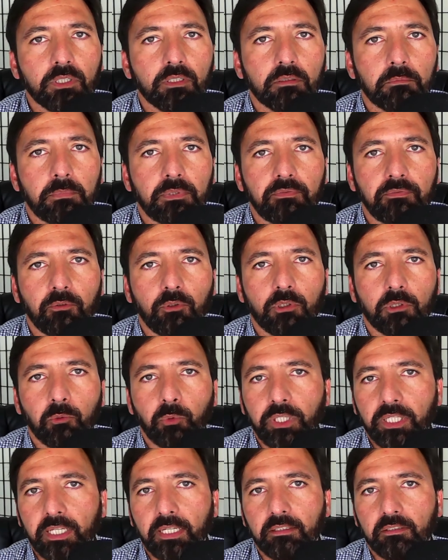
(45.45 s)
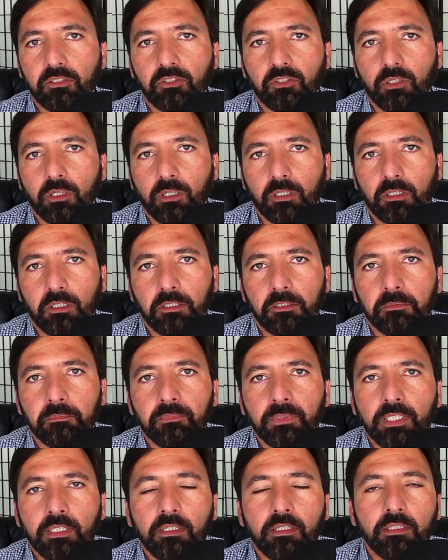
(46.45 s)
before we get started.
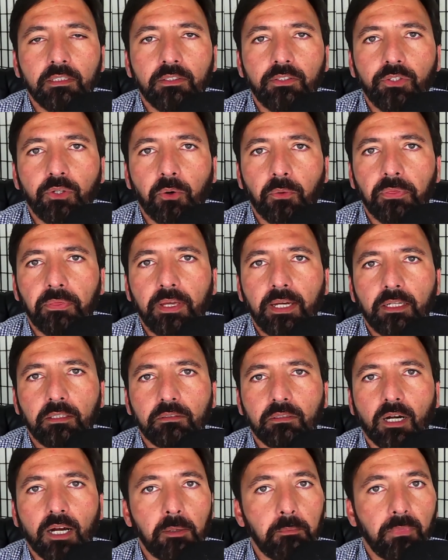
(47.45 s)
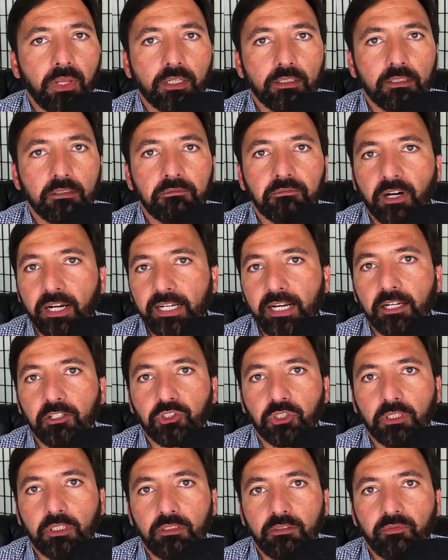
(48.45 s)
Note that I'm not a
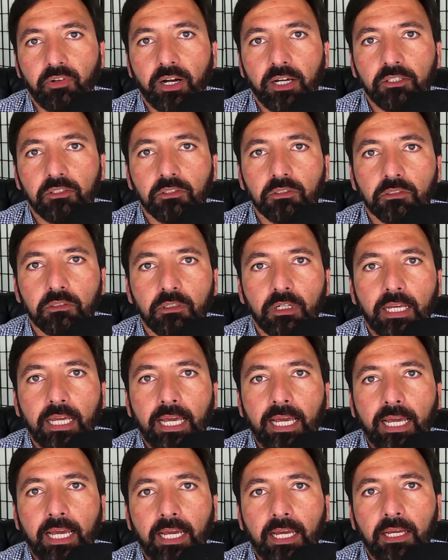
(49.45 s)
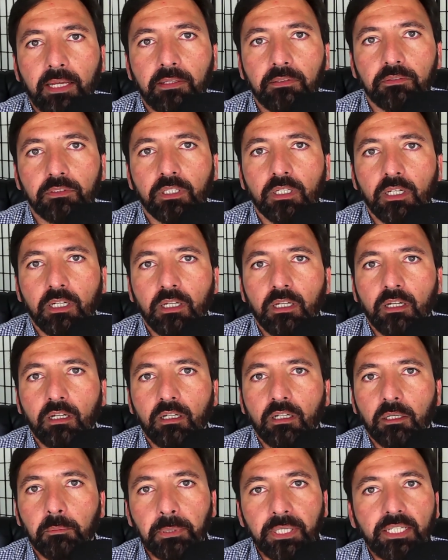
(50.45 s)
financial advisor and
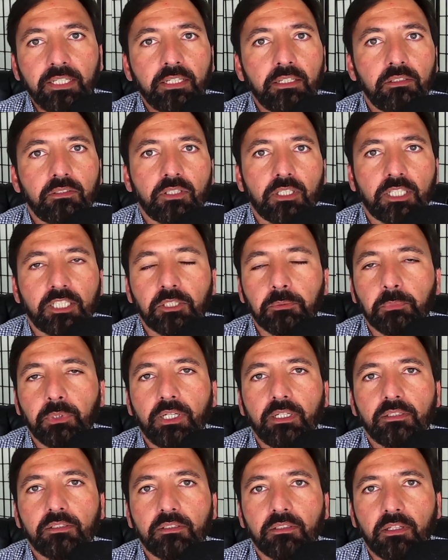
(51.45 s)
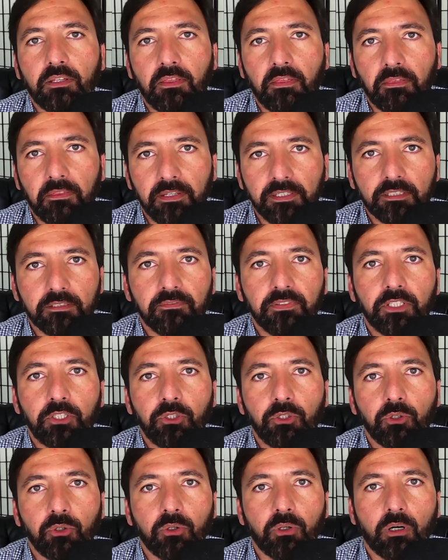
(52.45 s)
opinions expressed in this
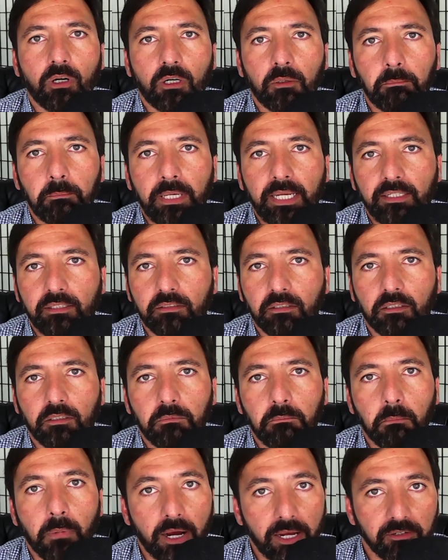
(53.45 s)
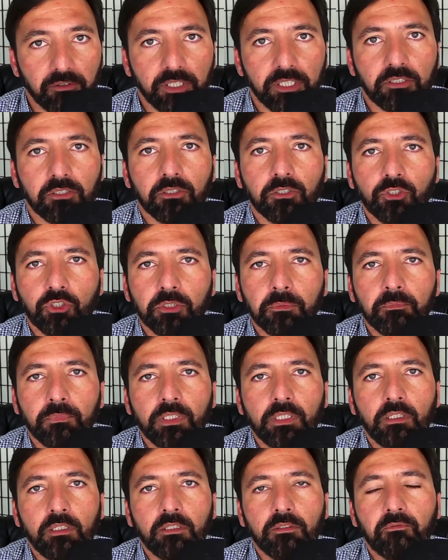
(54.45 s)
video are based on my research.
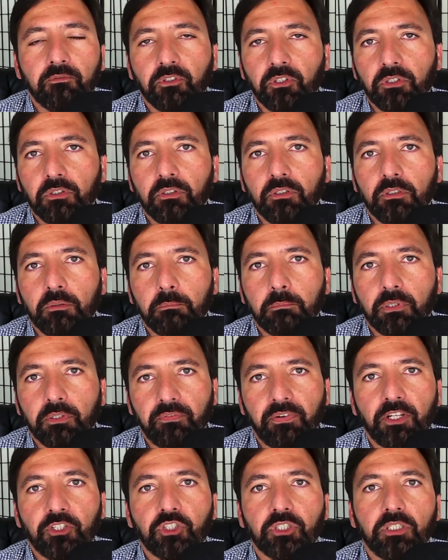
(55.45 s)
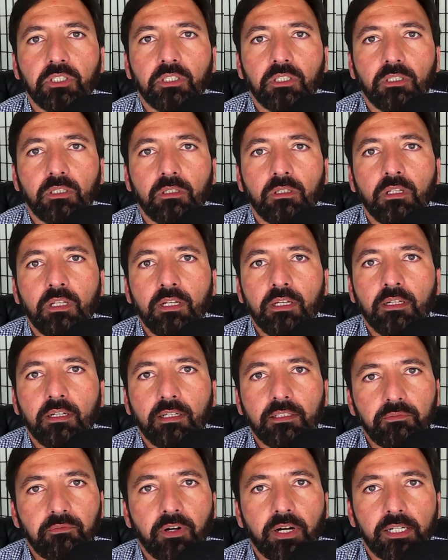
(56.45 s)
For professional
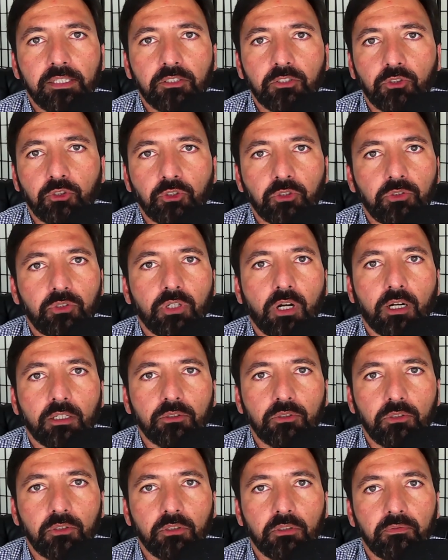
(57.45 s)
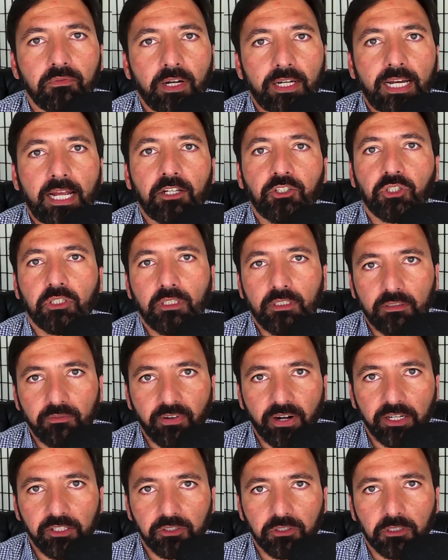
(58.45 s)
advice, you should talk to your financial
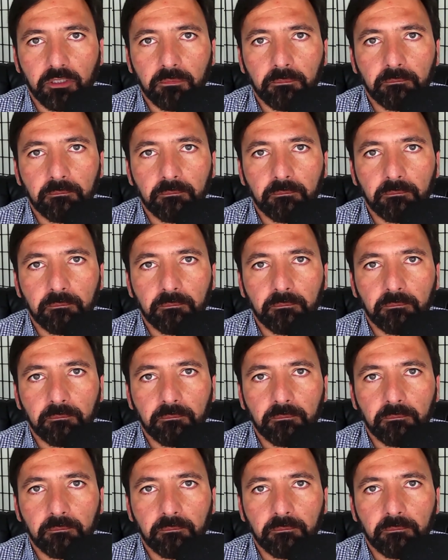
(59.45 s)
advisor.